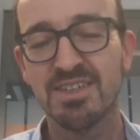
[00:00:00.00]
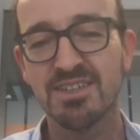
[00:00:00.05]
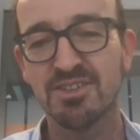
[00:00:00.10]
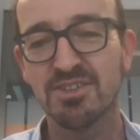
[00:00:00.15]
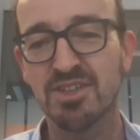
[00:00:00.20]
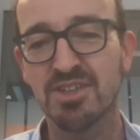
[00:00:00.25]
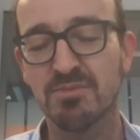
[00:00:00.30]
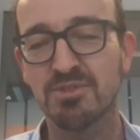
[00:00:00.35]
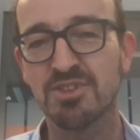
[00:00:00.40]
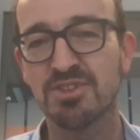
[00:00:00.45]
to
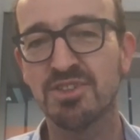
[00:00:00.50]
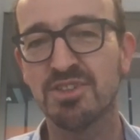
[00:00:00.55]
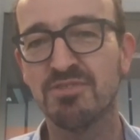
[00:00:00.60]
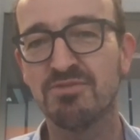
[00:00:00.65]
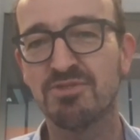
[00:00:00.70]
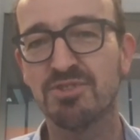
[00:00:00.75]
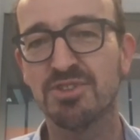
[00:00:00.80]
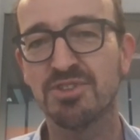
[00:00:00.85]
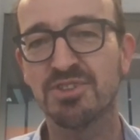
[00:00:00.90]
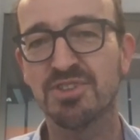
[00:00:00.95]
come and see
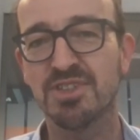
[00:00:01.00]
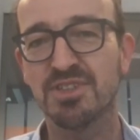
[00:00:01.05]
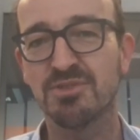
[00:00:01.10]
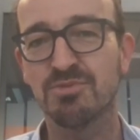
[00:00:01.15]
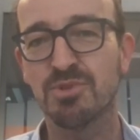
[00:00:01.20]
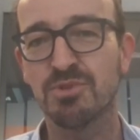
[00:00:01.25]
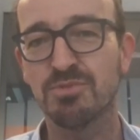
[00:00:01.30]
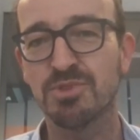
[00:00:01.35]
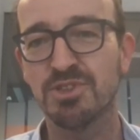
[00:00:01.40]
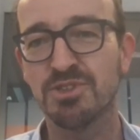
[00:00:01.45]
for yourselves
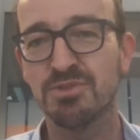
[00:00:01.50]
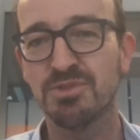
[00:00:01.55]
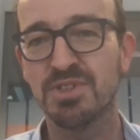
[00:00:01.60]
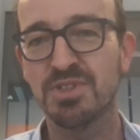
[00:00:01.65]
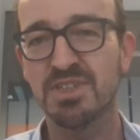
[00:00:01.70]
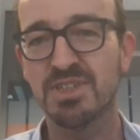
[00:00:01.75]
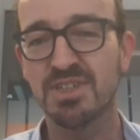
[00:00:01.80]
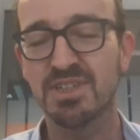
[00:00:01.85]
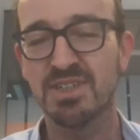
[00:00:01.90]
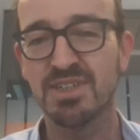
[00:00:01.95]
what we're
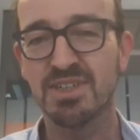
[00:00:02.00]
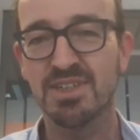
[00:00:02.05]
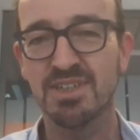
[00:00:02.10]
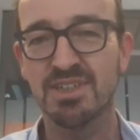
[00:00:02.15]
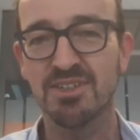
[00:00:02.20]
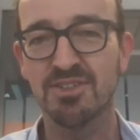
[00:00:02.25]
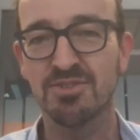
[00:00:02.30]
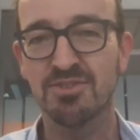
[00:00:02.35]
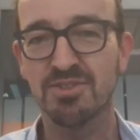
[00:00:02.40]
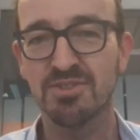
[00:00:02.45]
doing
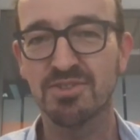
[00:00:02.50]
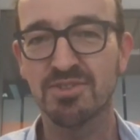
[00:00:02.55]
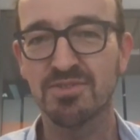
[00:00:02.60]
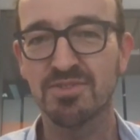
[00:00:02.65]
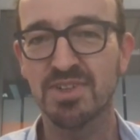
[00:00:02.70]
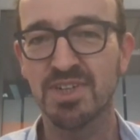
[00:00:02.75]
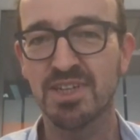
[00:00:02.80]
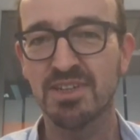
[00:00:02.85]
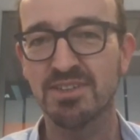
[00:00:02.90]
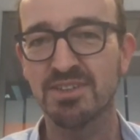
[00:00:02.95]
in the north of
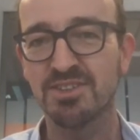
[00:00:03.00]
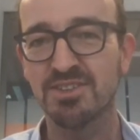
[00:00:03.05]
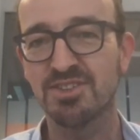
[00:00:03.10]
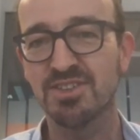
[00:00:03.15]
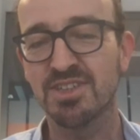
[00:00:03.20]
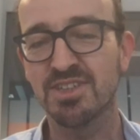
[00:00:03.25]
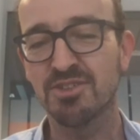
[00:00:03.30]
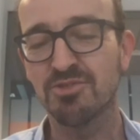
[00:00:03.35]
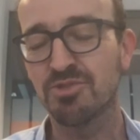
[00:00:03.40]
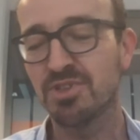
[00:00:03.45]
the Netherlands
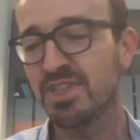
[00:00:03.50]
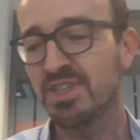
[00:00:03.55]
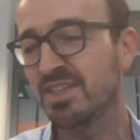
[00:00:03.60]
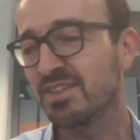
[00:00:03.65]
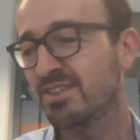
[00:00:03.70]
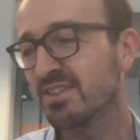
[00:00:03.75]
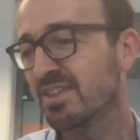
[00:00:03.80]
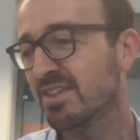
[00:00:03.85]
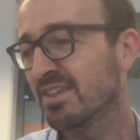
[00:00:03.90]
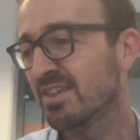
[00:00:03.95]
in
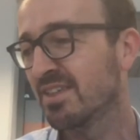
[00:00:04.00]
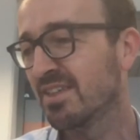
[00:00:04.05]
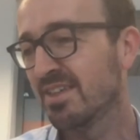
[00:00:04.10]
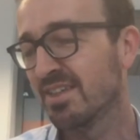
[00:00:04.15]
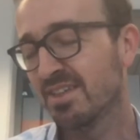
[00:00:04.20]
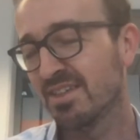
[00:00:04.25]
creating